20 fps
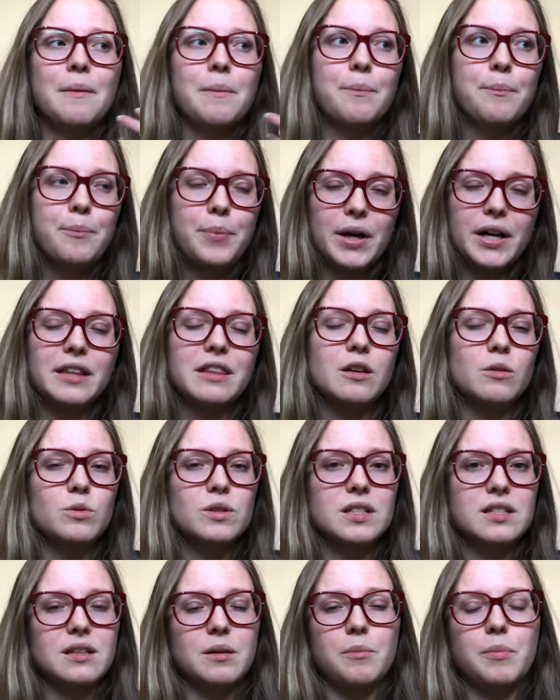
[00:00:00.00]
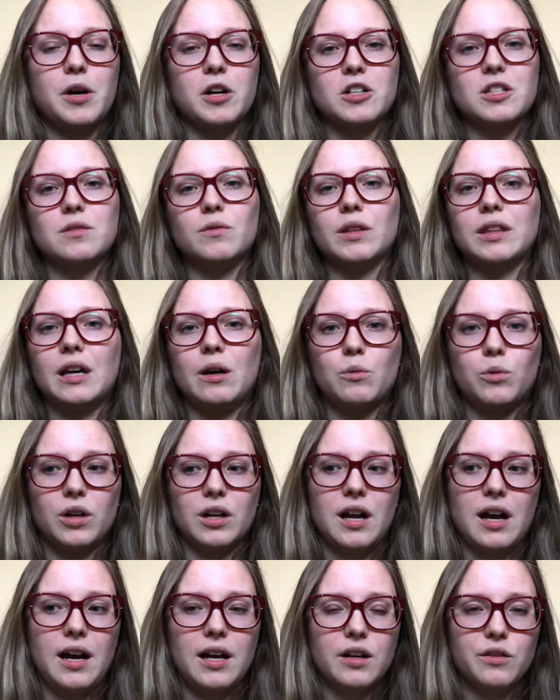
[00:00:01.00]
but there were some parts of it that were
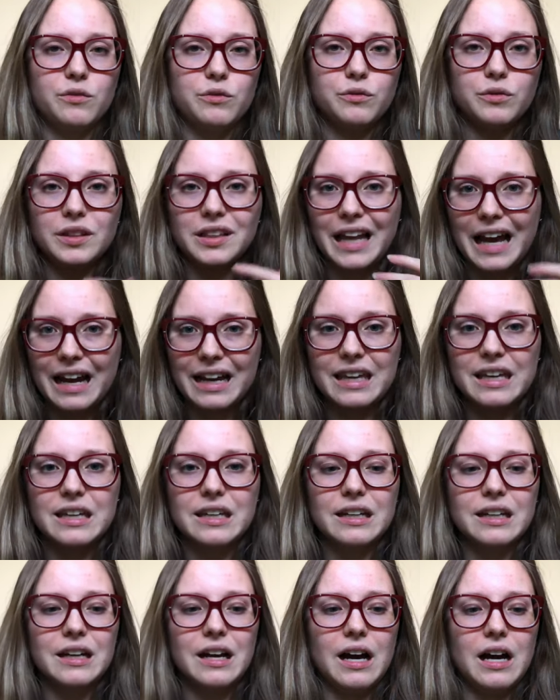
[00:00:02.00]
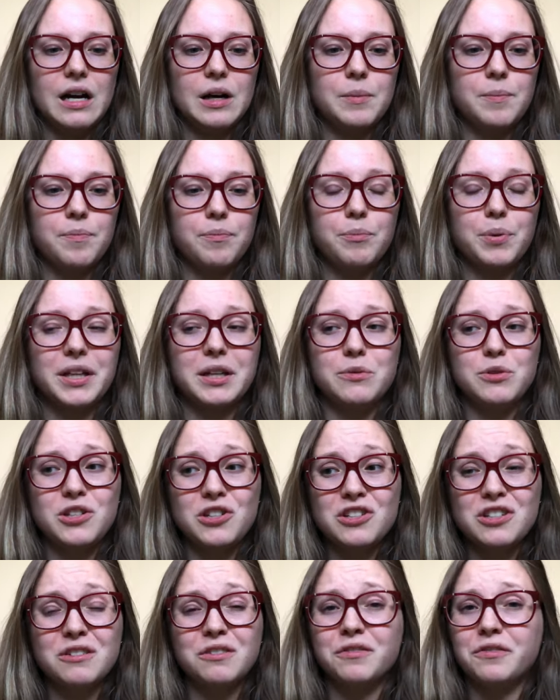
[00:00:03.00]
kind of lacking, but it was
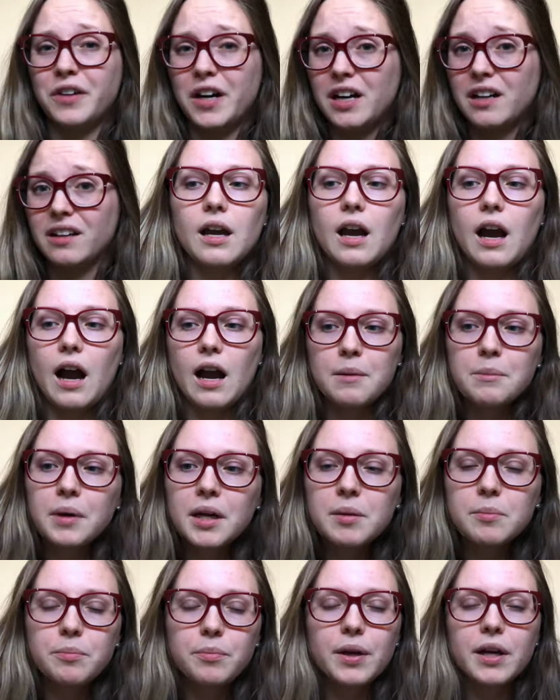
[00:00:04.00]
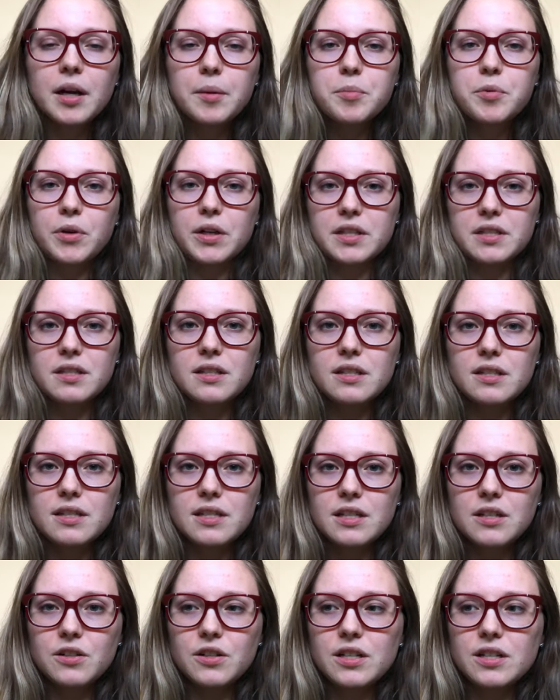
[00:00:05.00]
just fun. I might pick up the rest of the
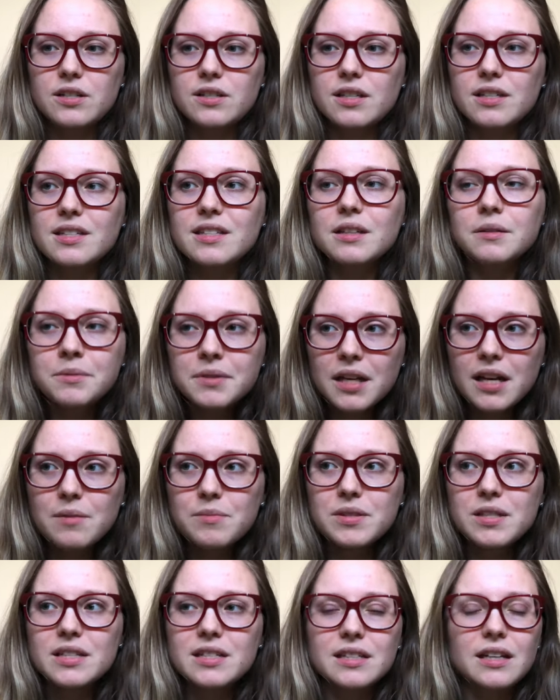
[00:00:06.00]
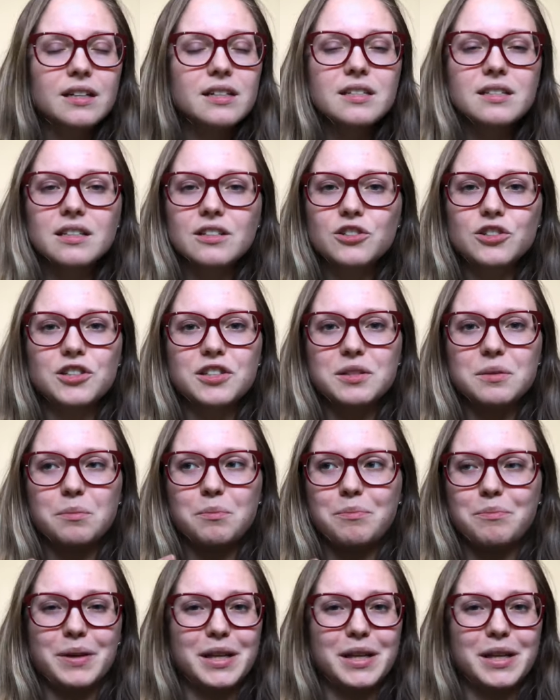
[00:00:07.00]
series. Sometimes it's nice to just